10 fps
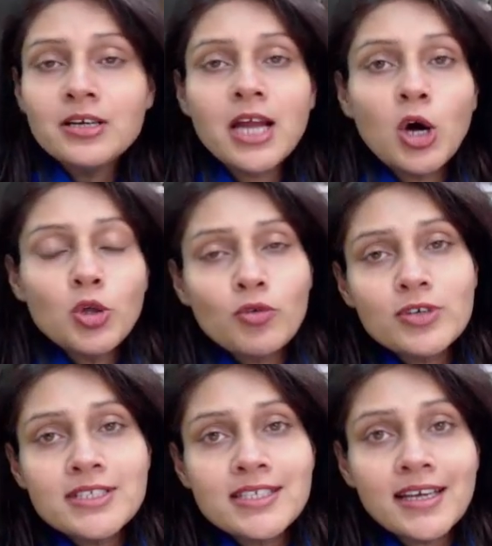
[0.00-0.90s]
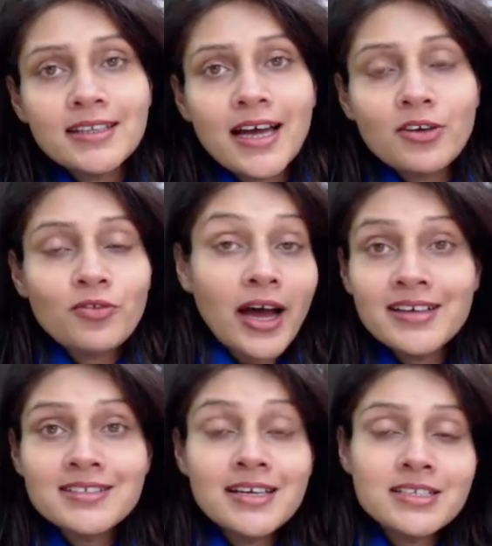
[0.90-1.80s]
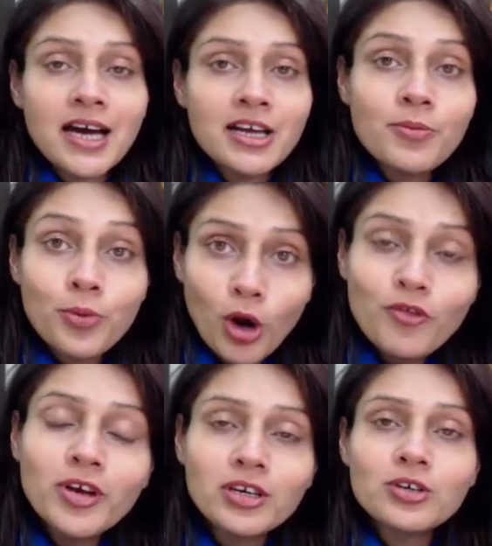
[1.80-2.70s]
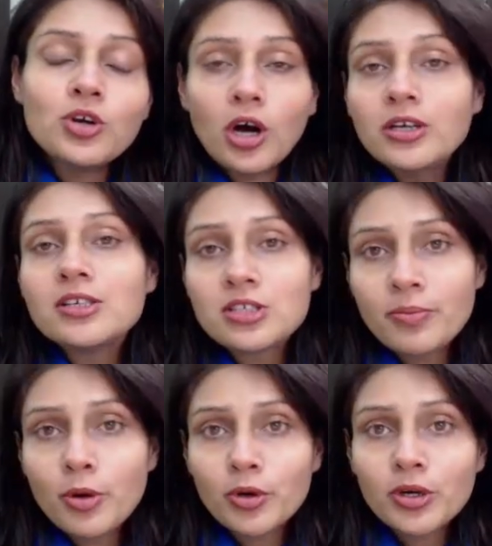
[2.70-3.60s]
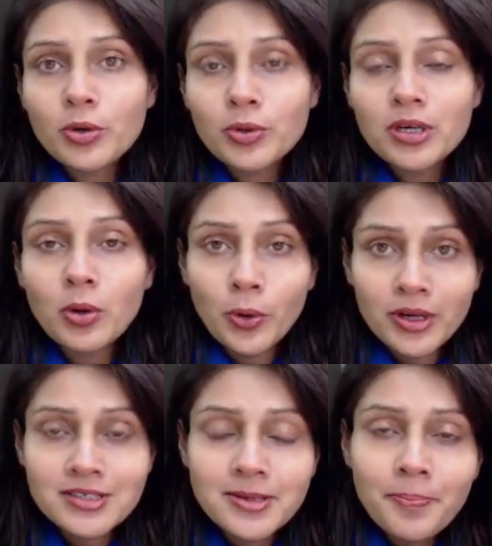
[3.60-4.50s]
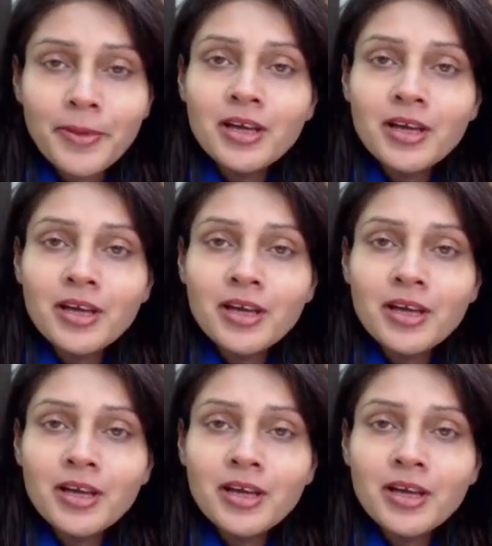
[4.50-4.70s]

Now, you would say that why is the entire profit not distributed to the owners?